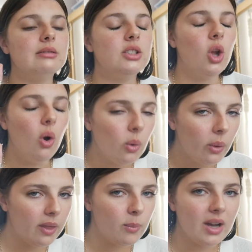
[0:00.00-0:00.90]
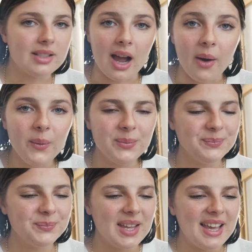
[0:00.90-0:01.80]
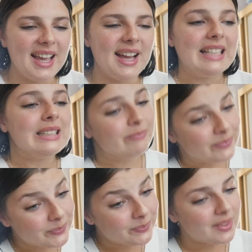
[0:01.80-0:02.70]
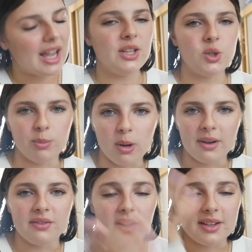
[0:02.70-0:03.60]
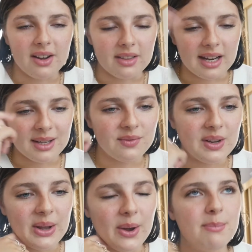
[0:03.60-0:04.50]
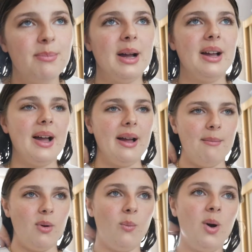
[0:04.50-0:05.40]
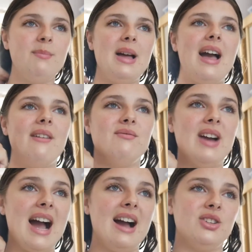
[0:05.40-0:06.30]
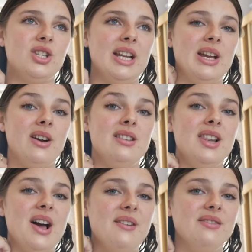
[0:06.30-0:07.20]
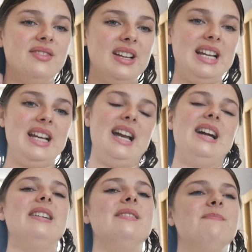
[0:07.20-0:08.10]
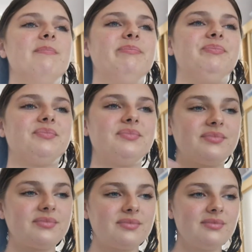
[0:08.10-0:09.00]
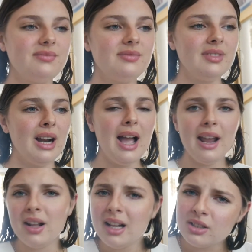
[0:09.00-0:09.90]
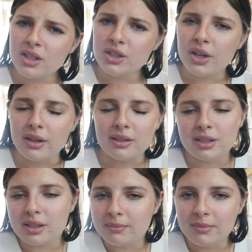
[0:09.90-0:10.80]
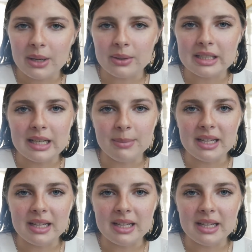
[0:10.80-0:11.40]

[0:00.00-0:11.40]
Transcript: not all of them worked out. As you'll probably find out in the next video, but one pair actually I love, and I'll actually show you just a little sneak peek